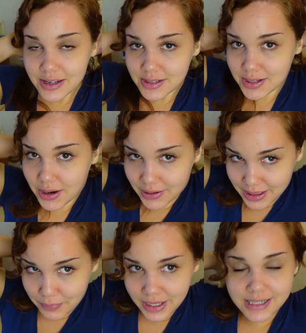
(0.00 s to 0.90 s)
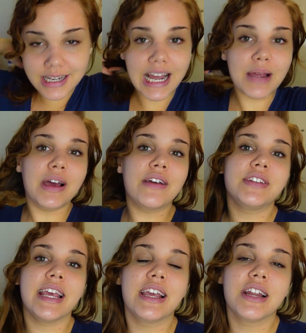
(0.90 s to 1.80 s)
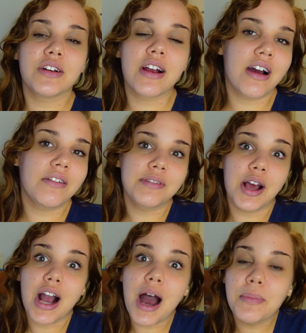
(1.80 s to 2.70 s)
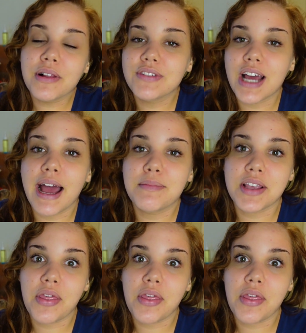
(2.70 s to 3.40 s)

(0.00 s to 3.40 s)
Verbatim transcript: So in the meantime, I've taken her out a couple of times.